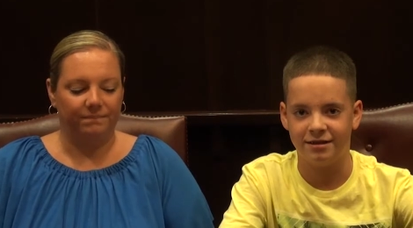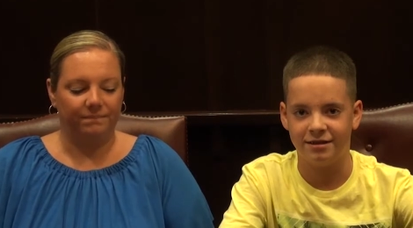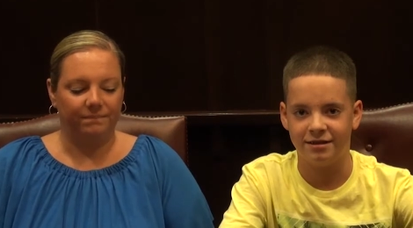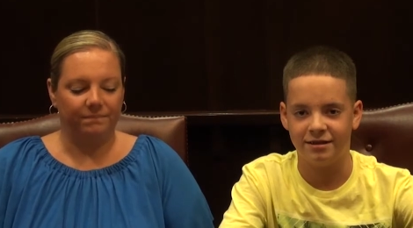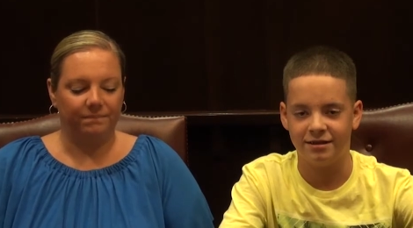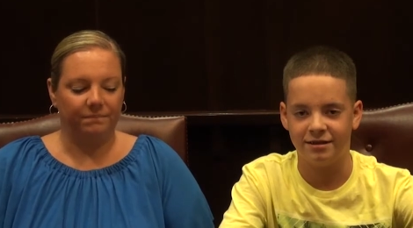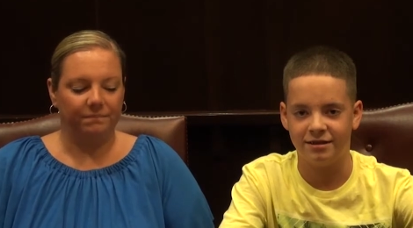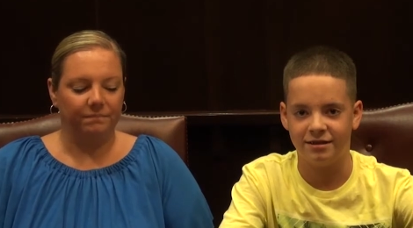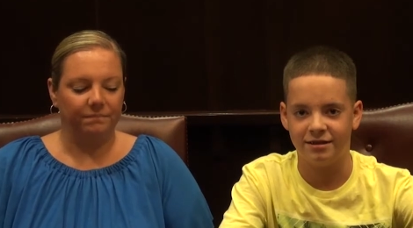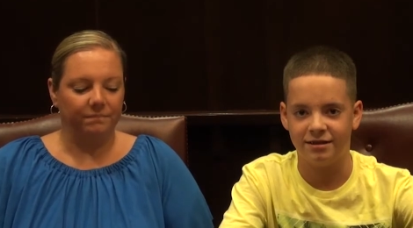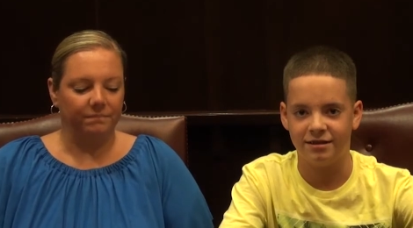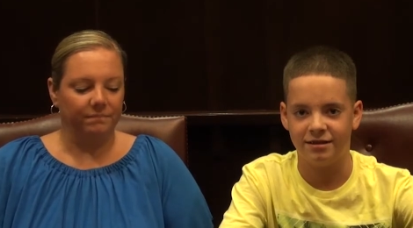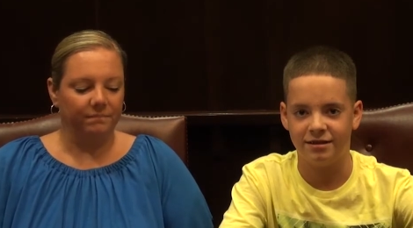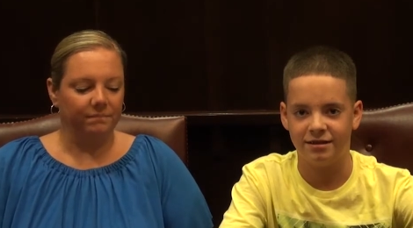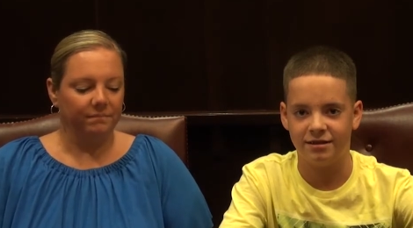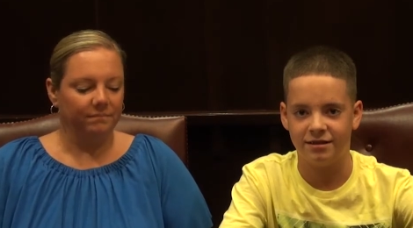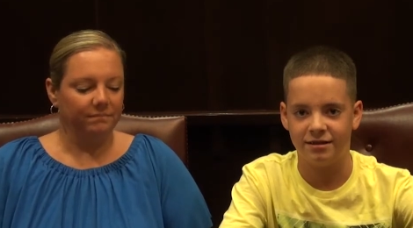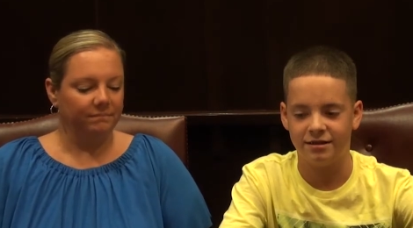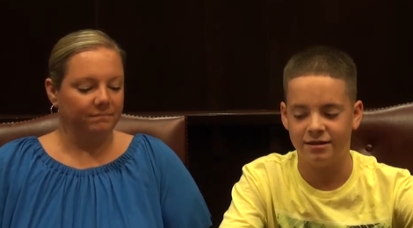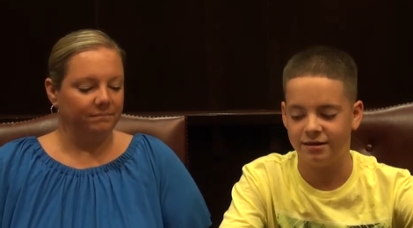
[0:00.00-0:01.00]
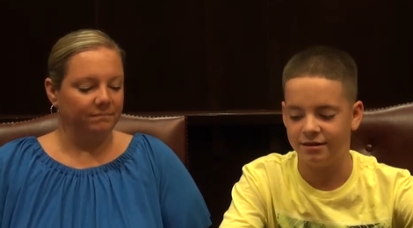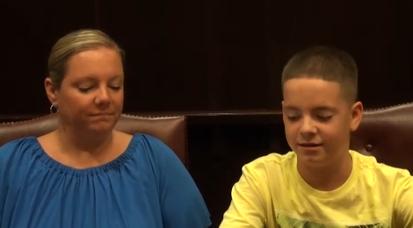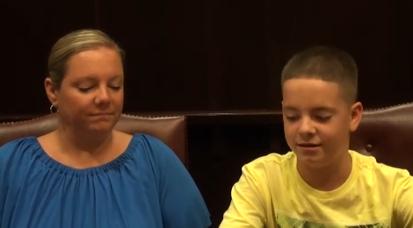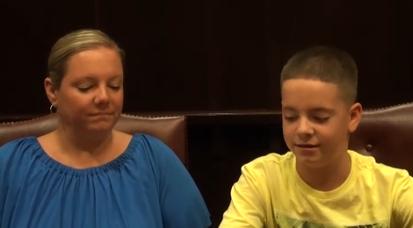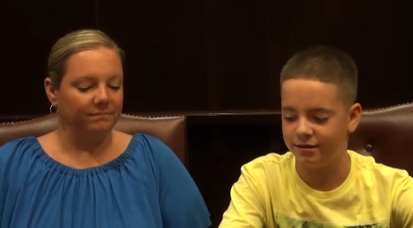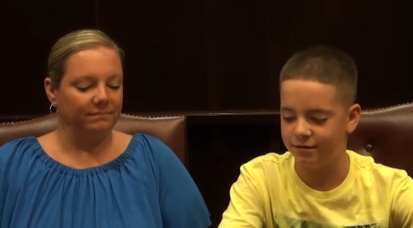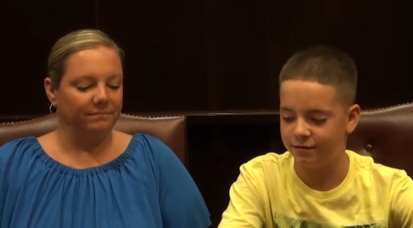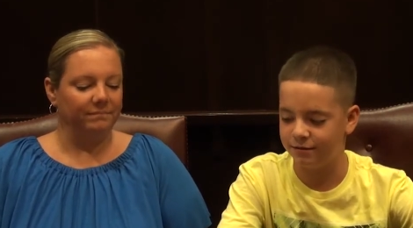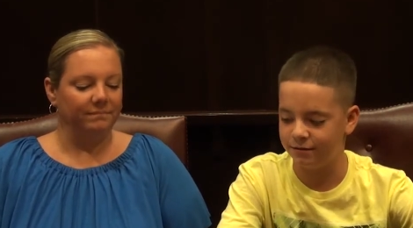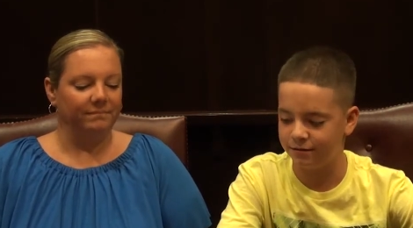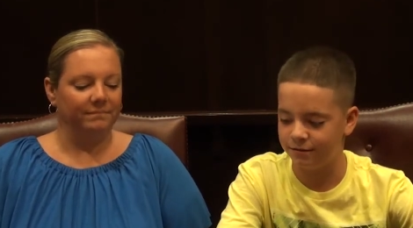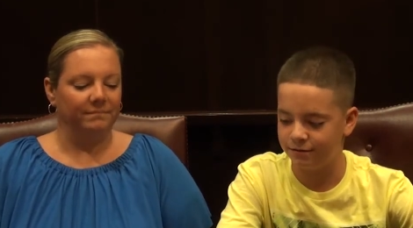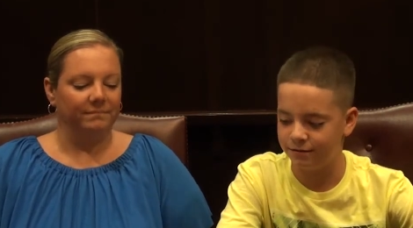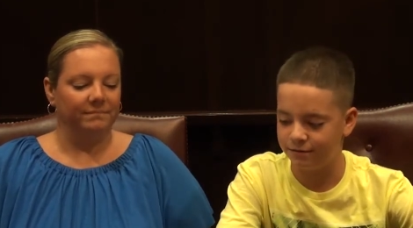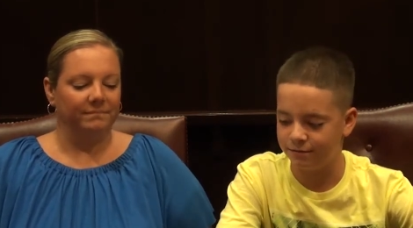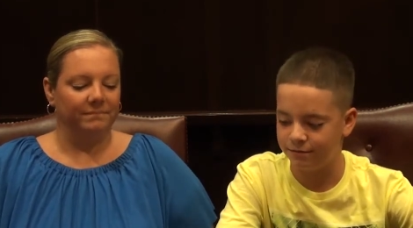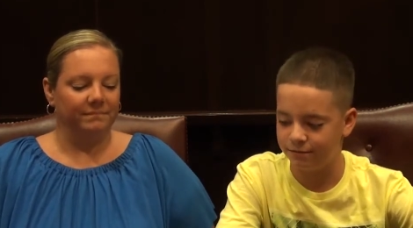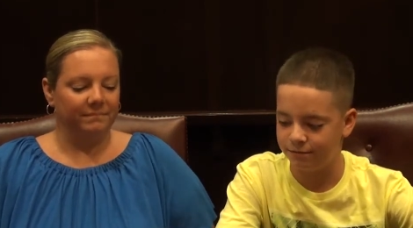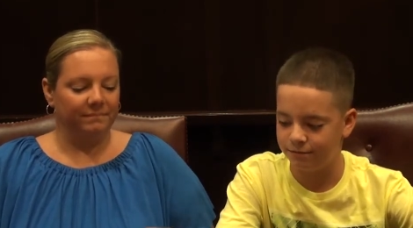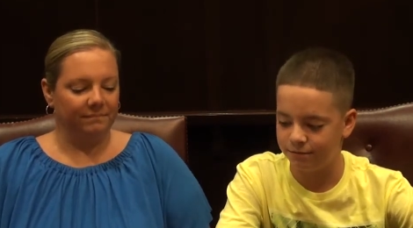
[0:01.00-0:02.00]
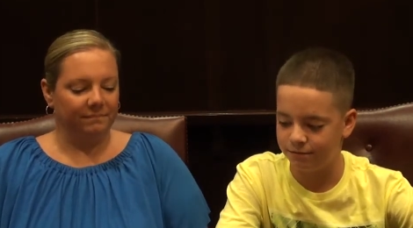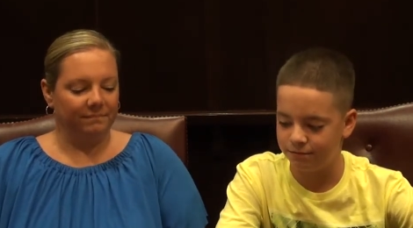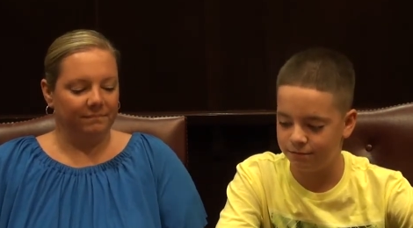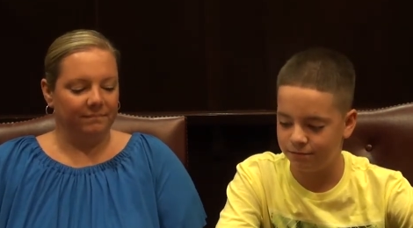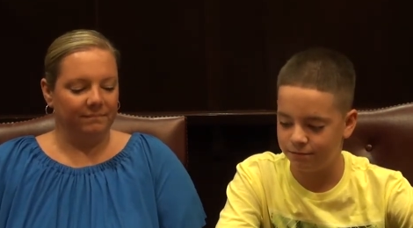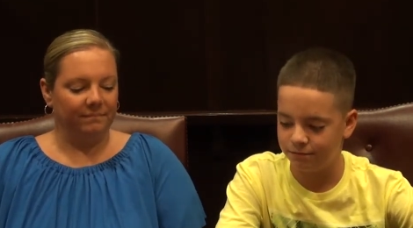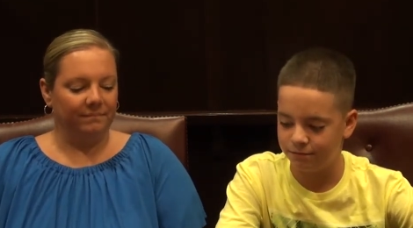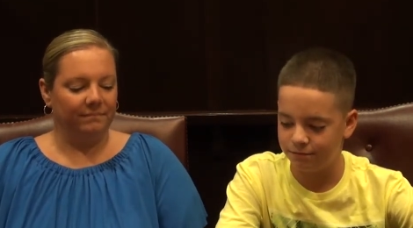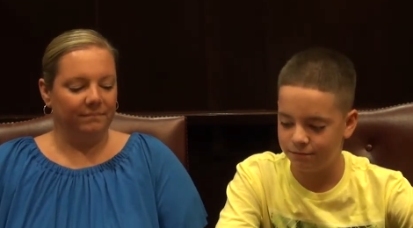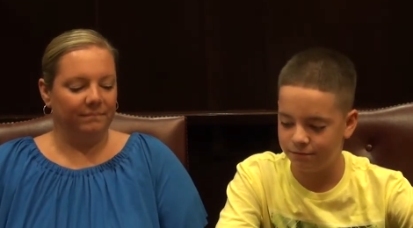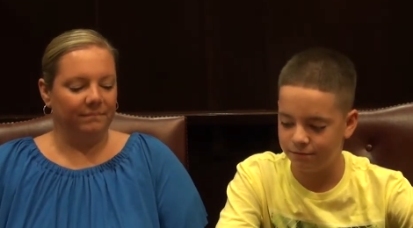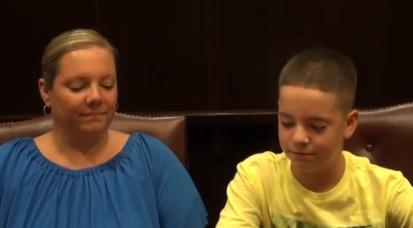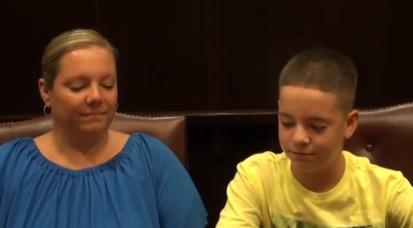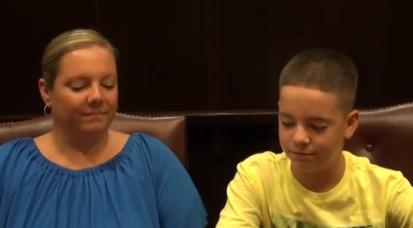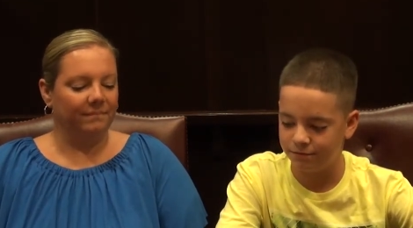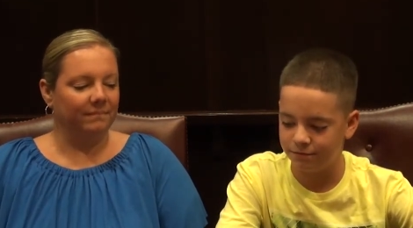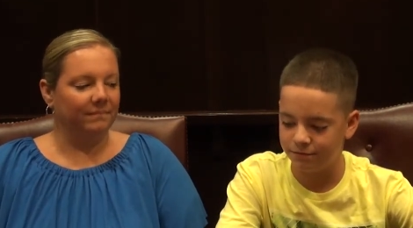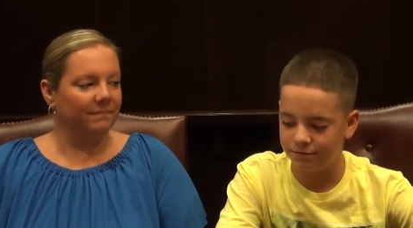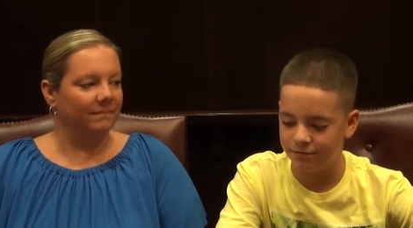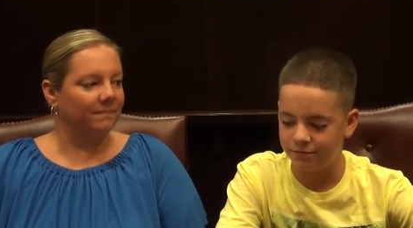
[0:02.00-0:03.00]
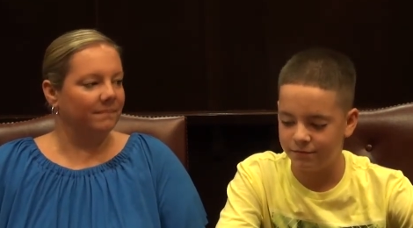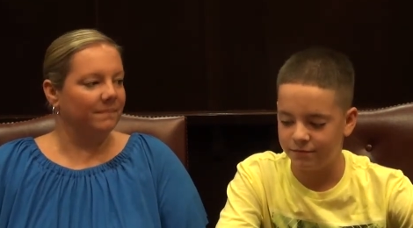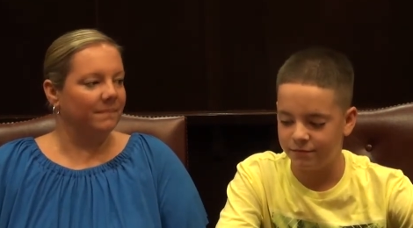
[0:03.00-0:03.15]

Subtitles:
(silence)